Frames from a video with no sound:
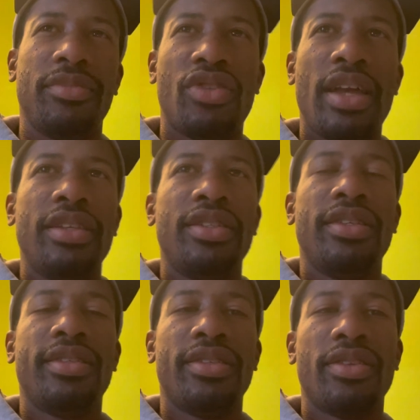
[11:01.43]

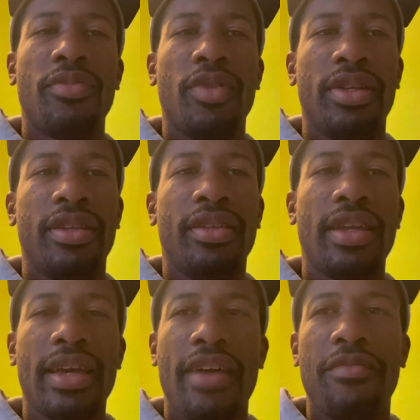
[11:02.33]
strategies. As someone,
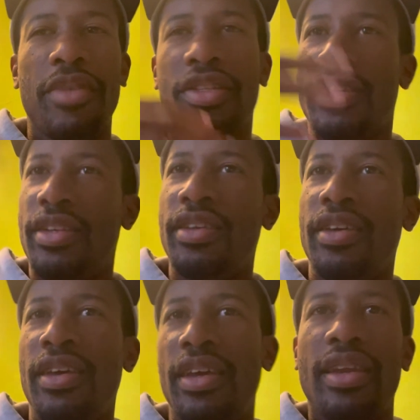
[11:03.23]
like I've mentioned
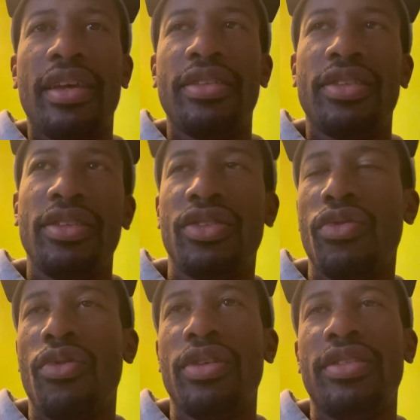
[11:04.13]
and hinted
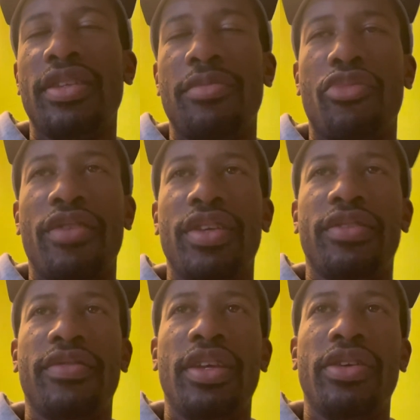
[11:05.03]
towards in previous
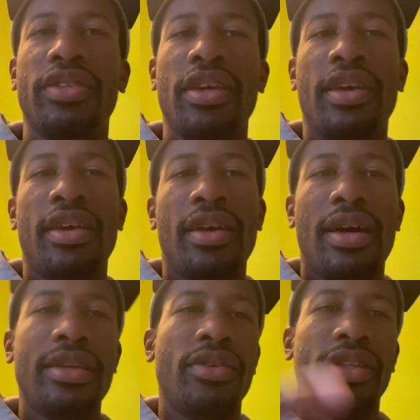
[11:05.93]
videos, I
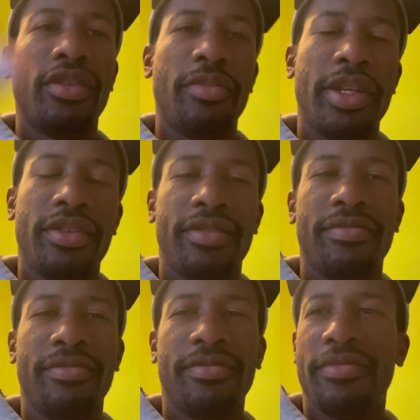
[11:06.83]
know a little bit of
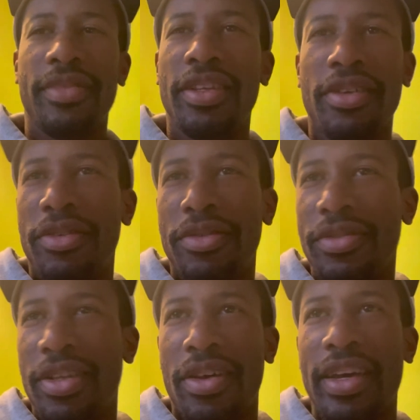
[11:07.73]
little, you
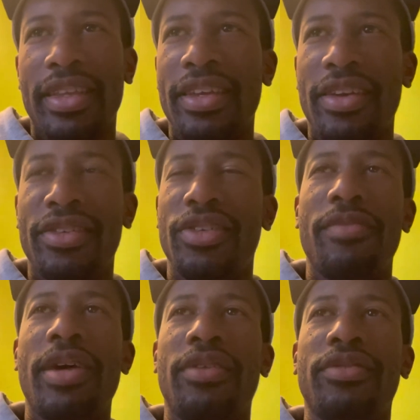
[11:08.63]
know, like a thing or two
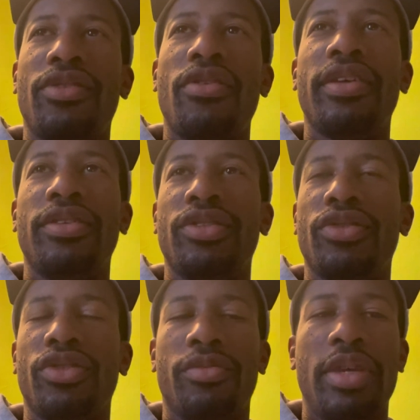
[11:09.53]
about growing on
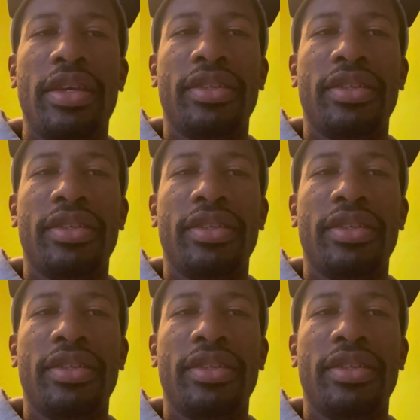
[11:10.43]
social media.